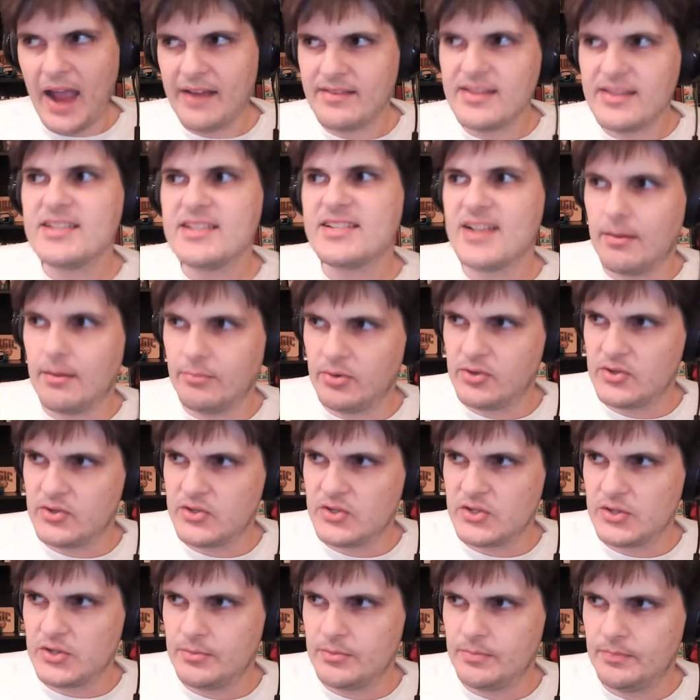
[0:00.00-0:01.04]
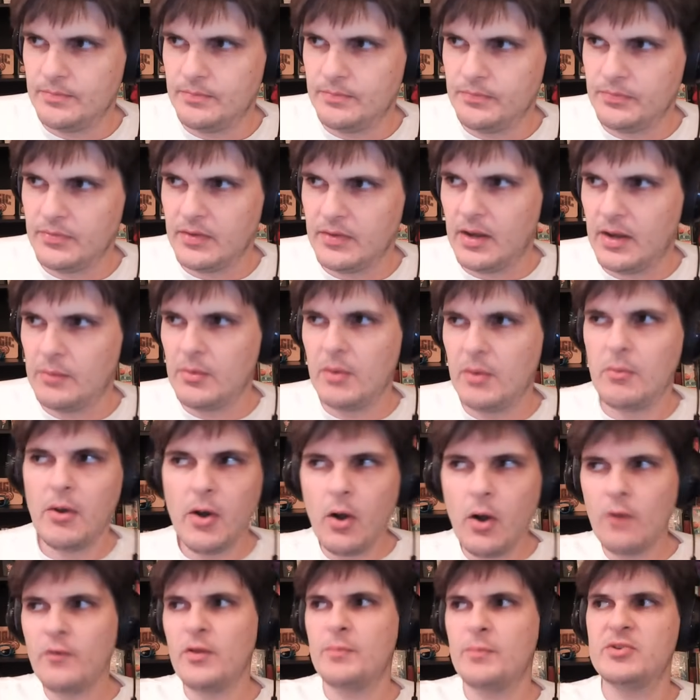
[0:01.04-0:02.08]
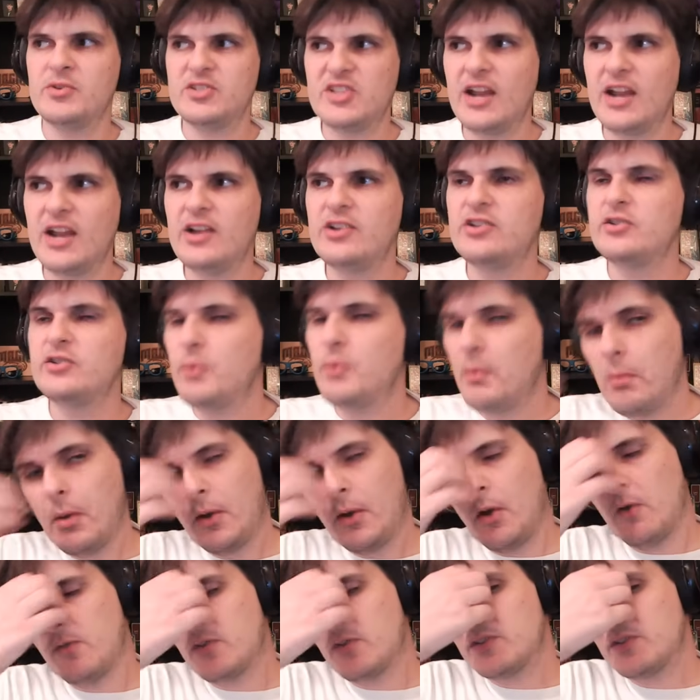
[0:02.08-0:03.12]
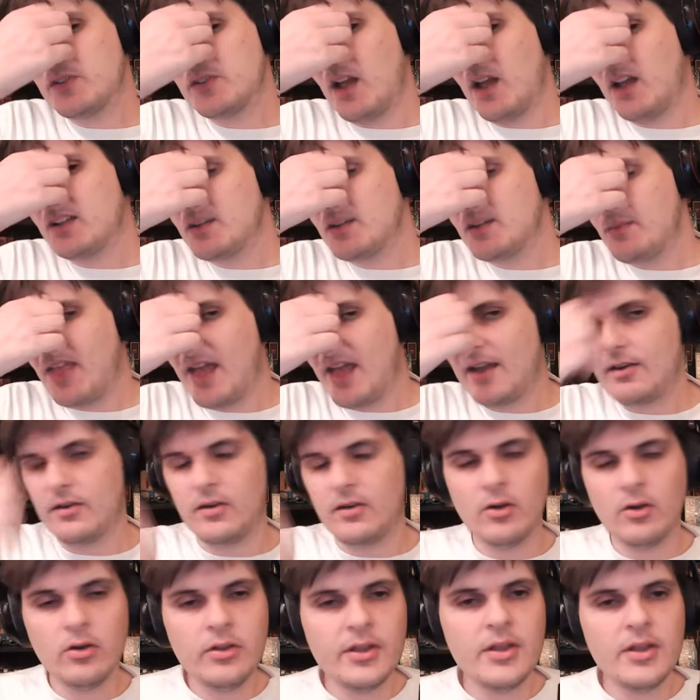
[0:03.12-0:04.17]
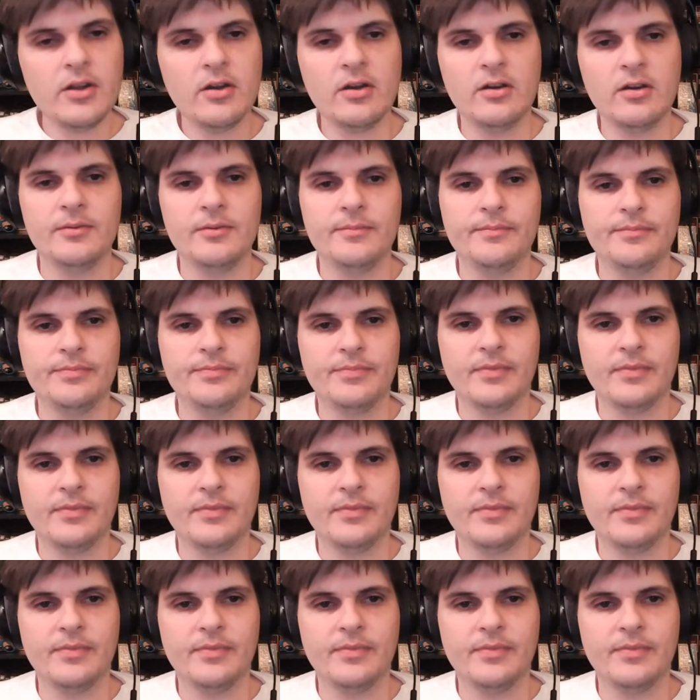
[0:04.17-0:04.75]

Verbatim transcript: these numbers. And we went over the percentages. We went over uh, some of that earlier.